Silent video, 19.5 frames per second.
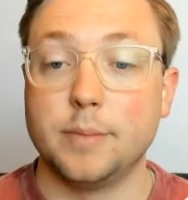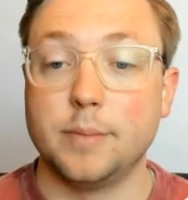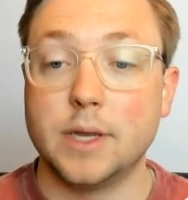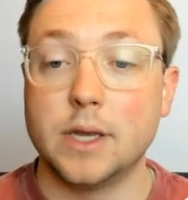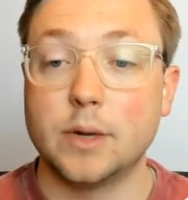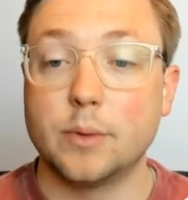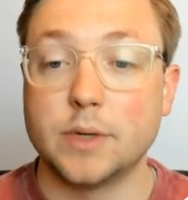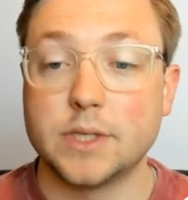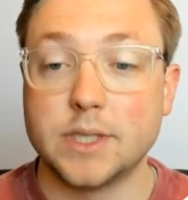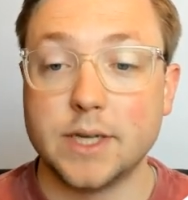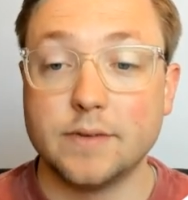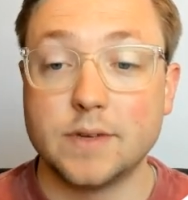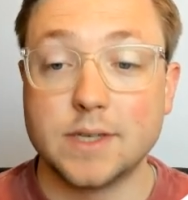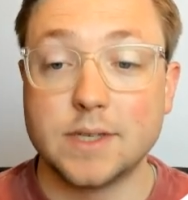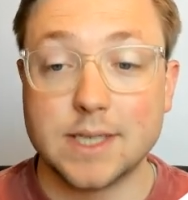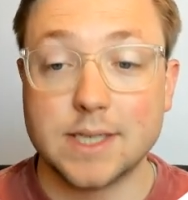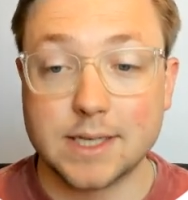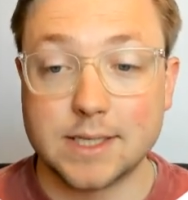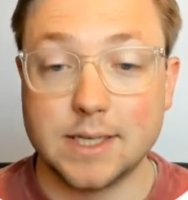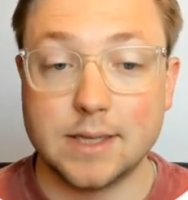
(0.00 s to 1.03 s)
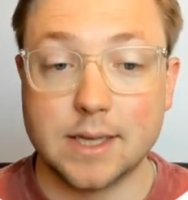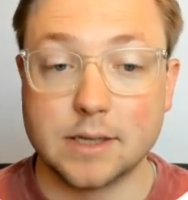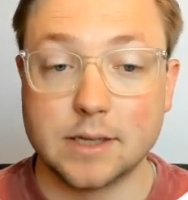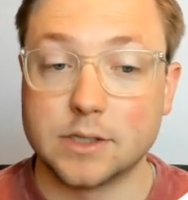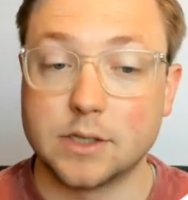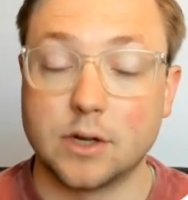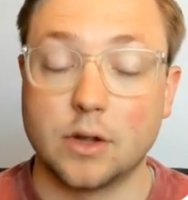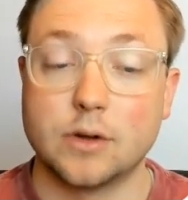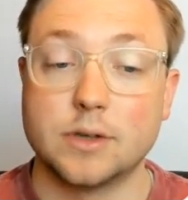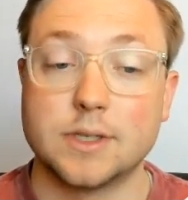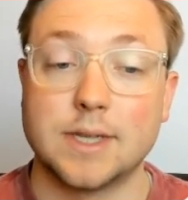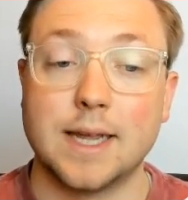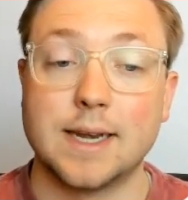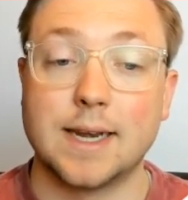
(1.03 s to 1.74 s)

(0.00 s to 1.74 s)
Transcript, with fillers: Mia received $60,000,